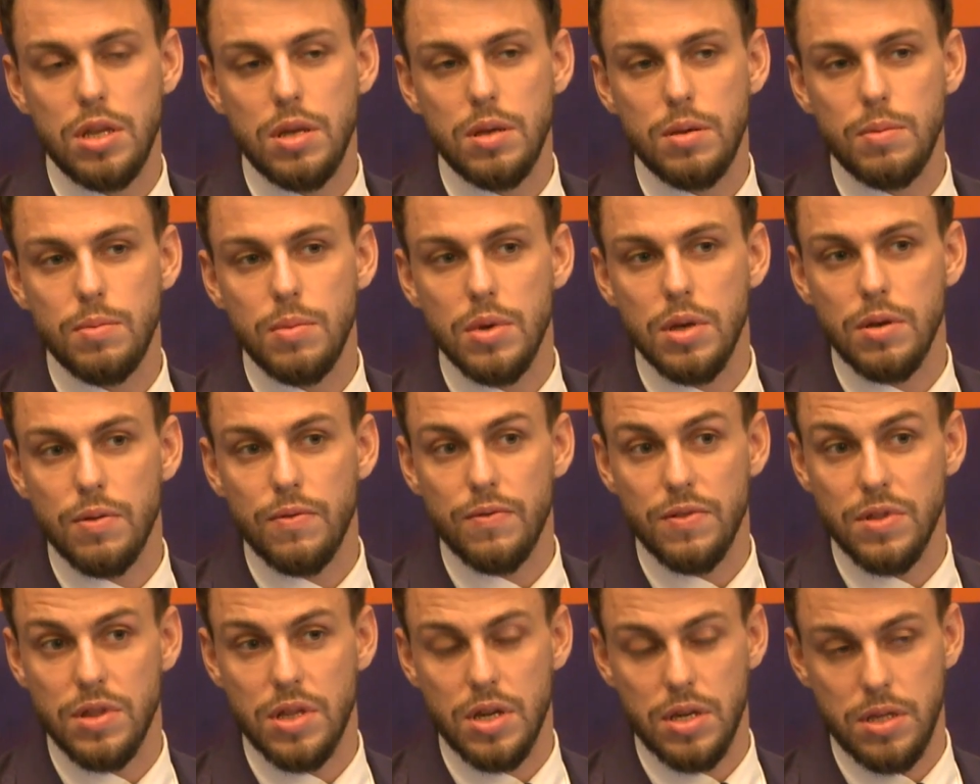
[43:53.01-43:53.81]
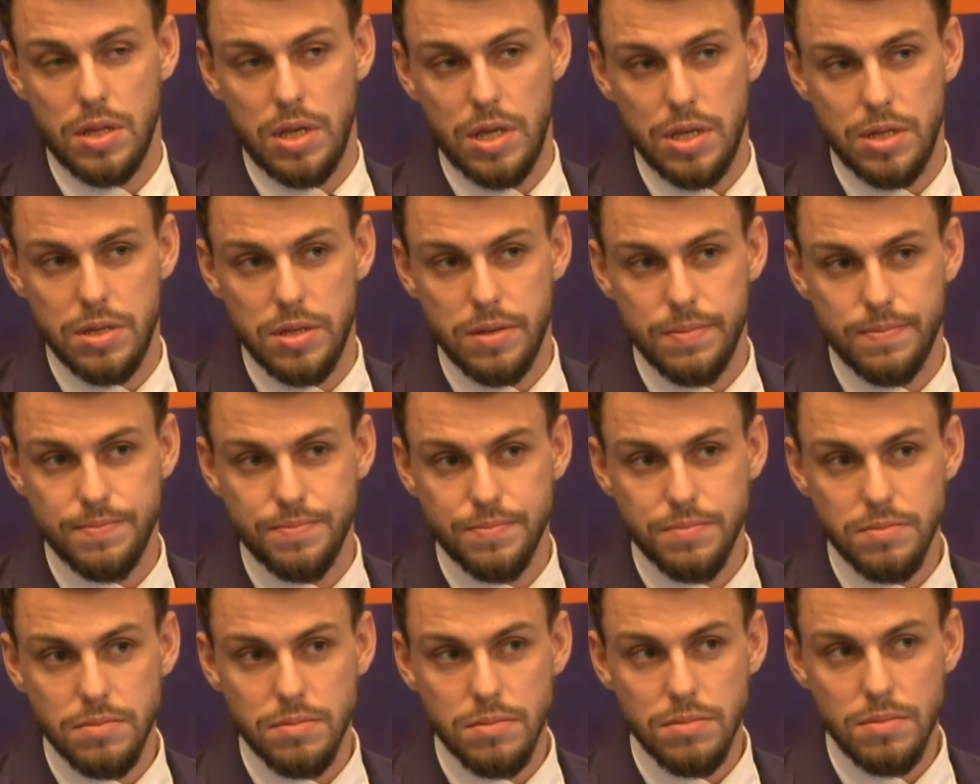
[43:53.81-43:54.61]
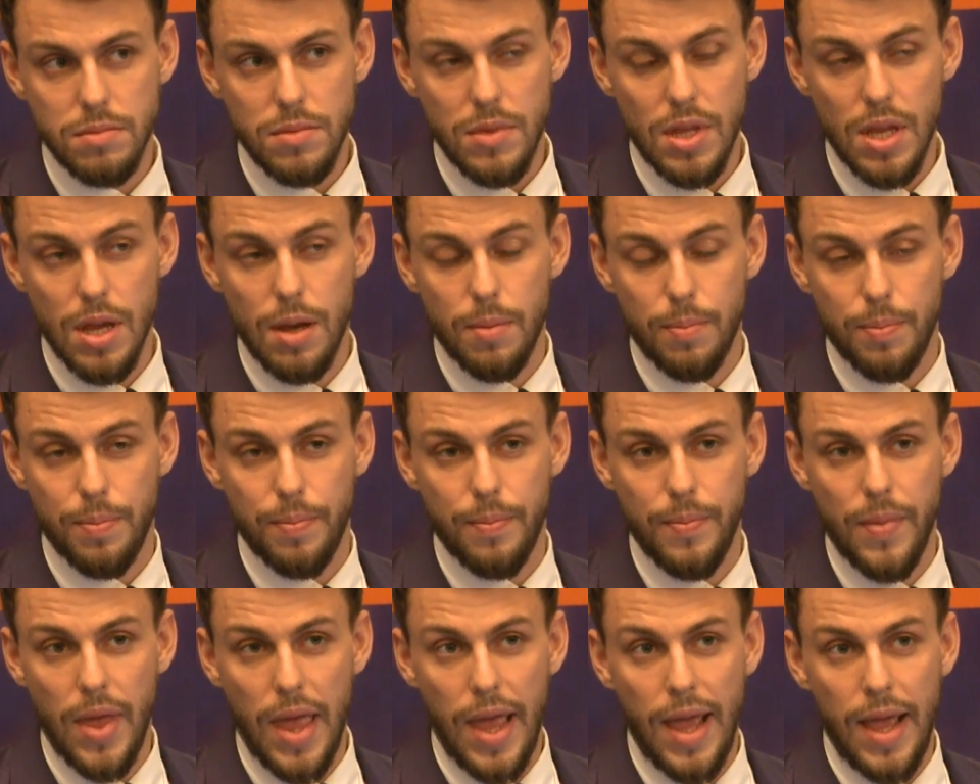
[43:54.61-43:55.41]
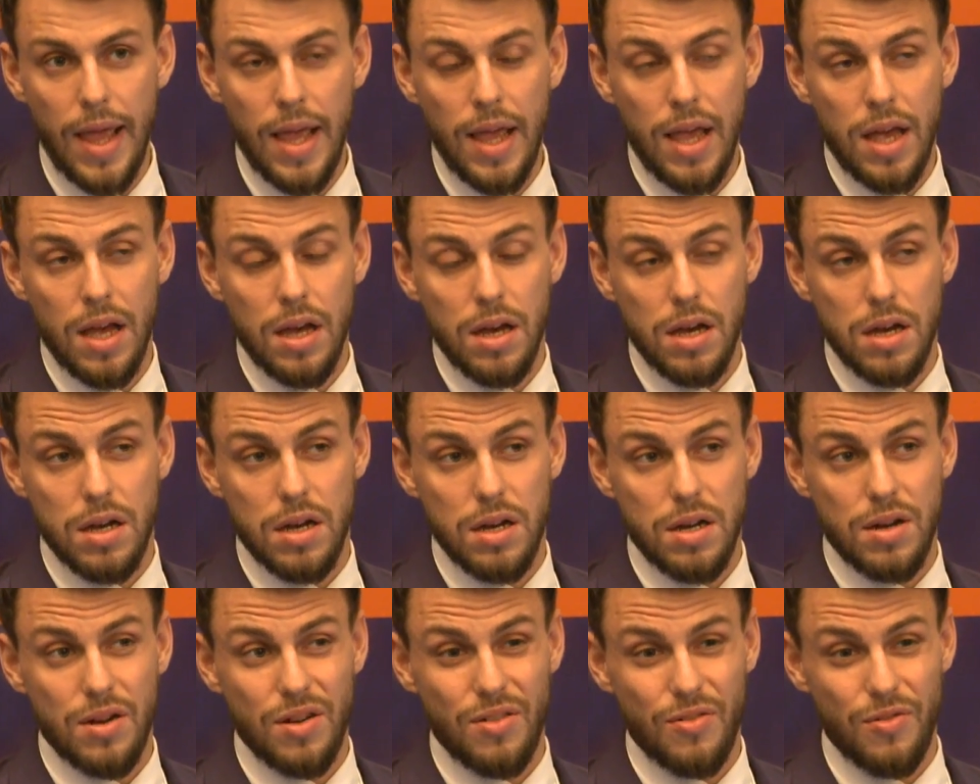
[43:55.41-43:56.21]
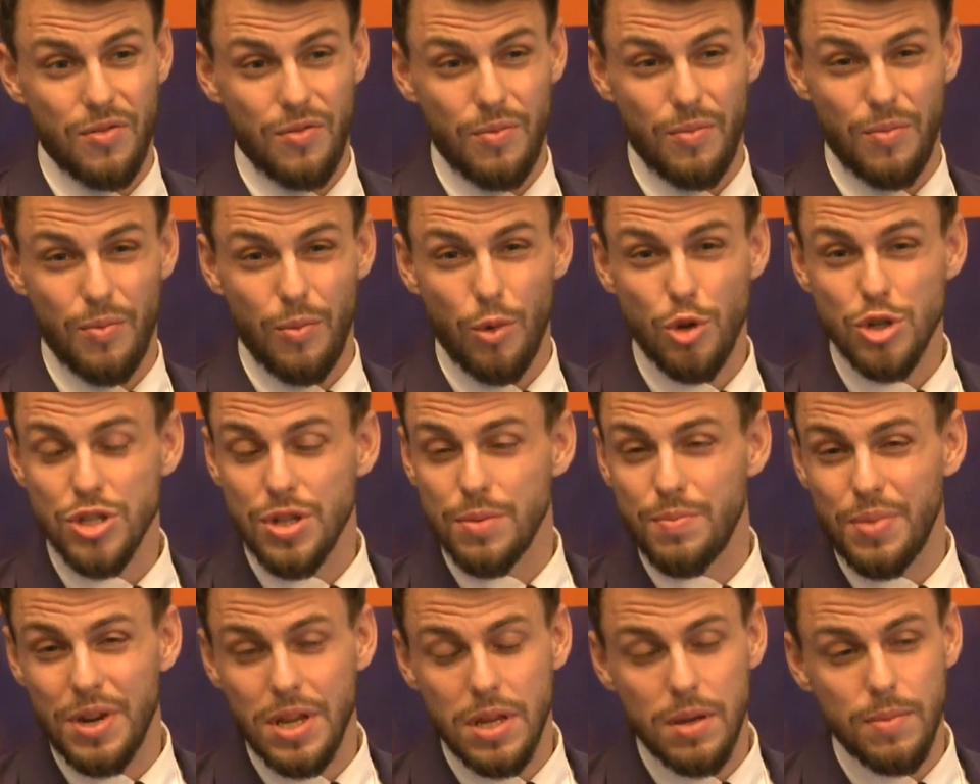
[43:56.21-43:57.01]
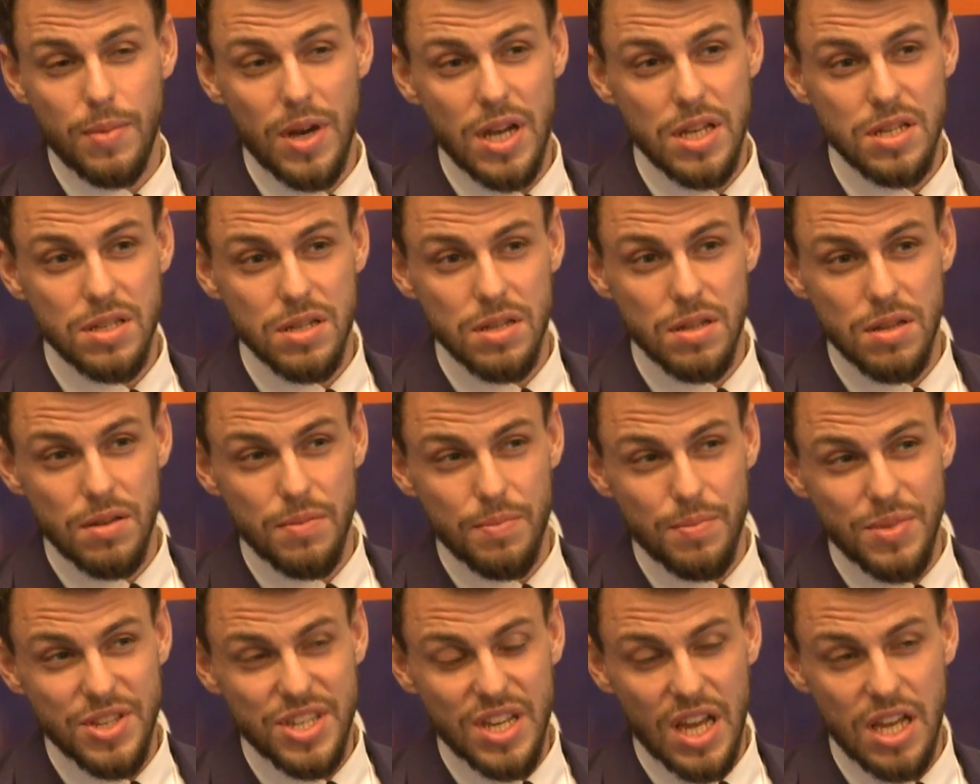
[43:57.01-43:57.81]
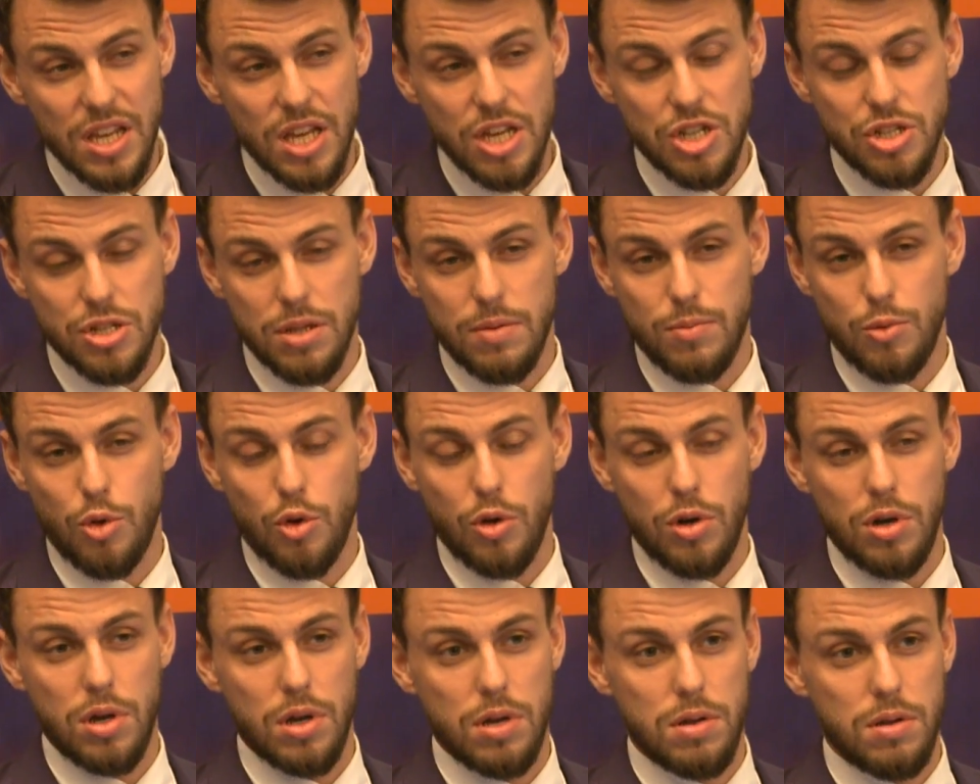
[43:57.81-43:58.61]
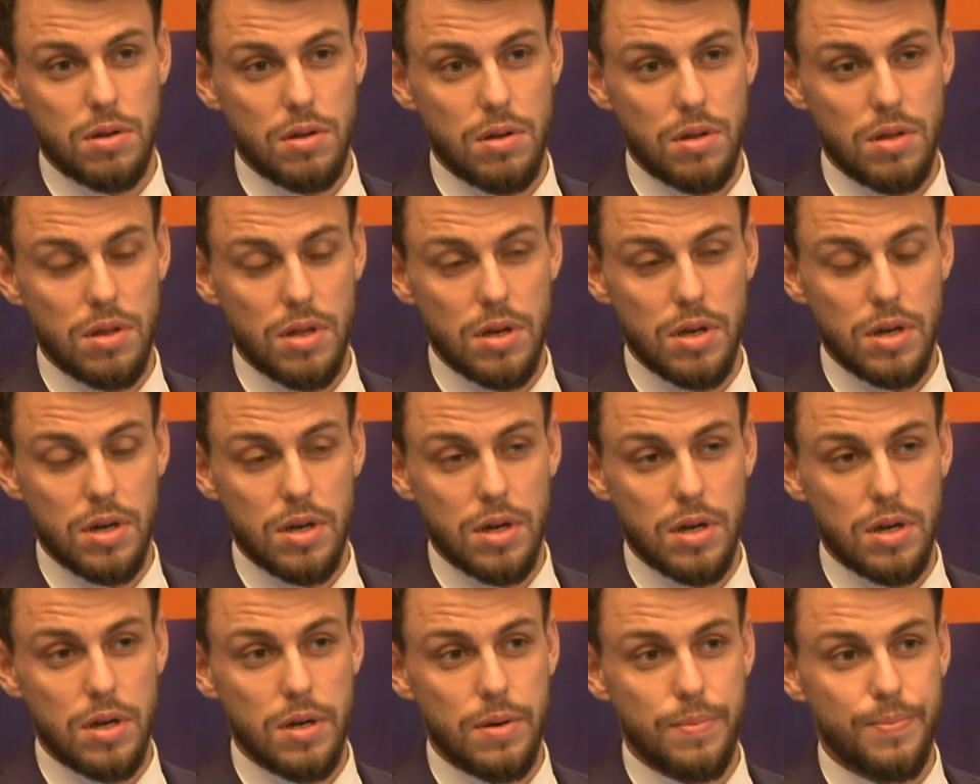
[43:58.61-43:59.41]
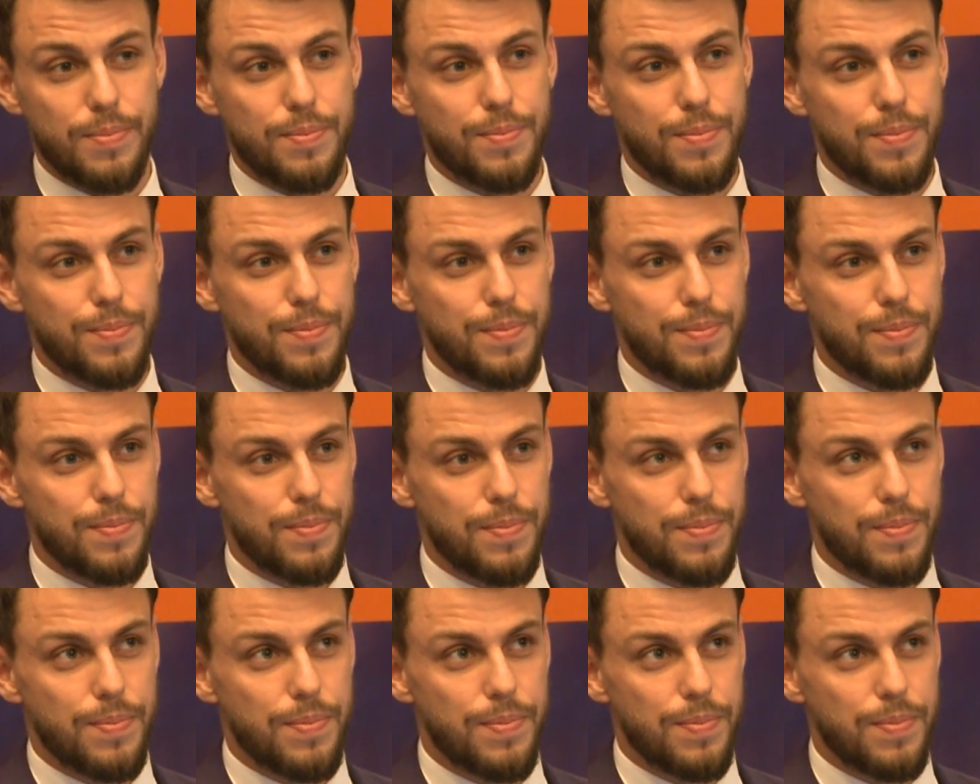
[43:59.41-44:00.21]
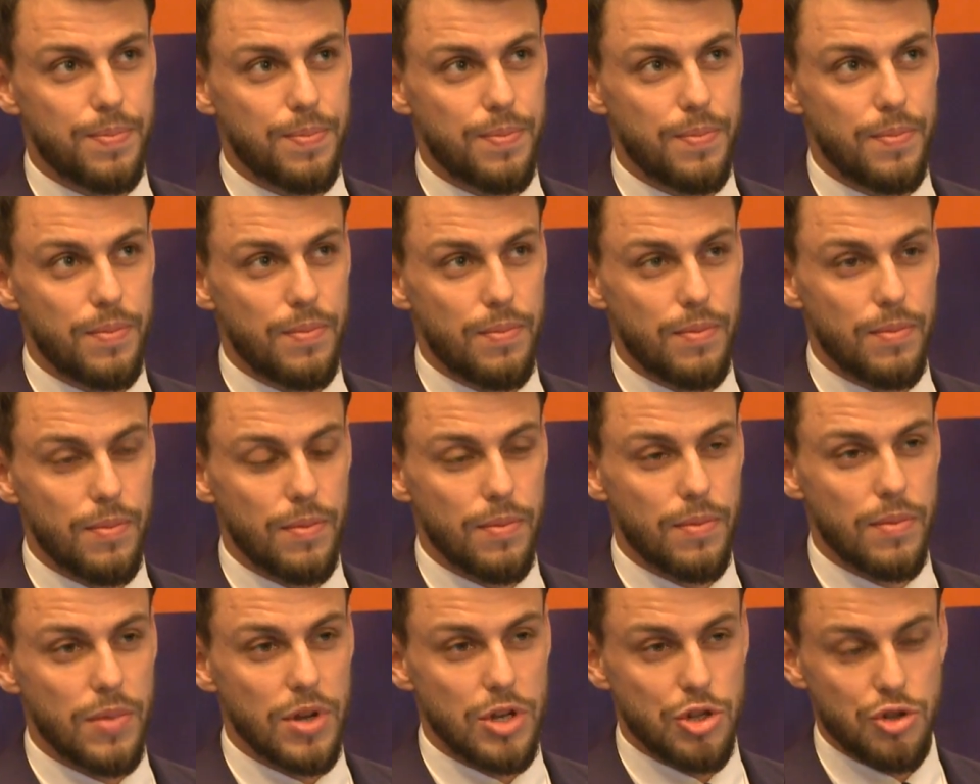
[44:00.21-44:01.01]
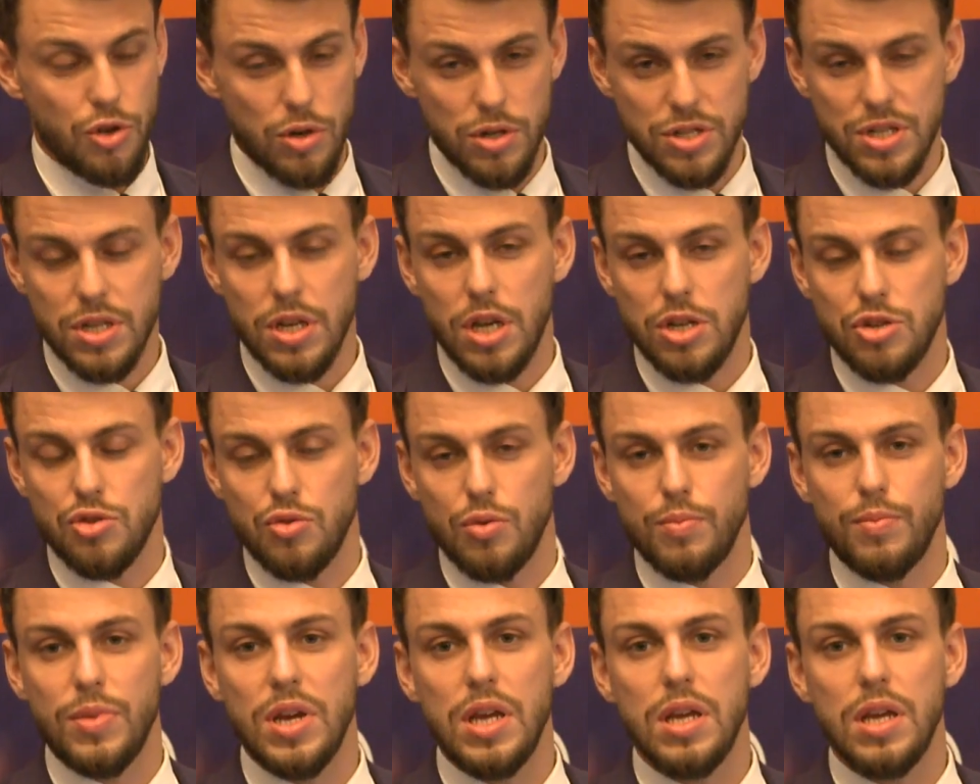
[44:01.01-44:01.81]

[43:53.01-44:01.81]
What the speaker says: the planet, should adopt one document, one convention to fight crime online. You can adopt as many,